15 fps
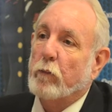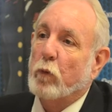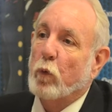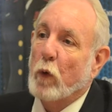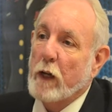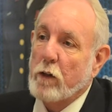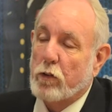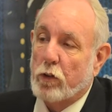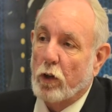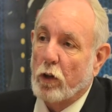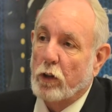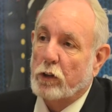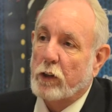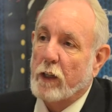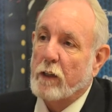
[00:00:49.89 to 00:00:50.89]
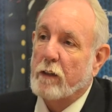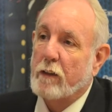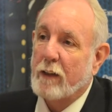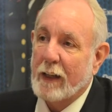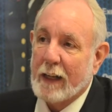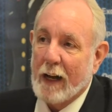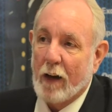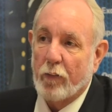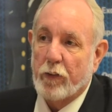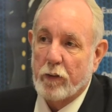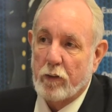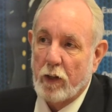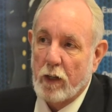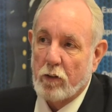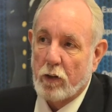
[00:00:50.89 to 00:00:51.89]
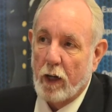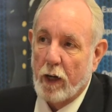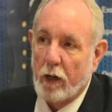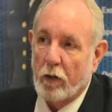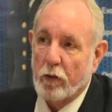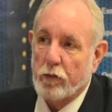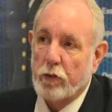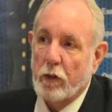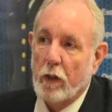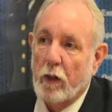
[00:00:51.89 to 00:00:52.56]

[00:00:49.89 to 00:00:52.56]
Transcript: research and dig out the details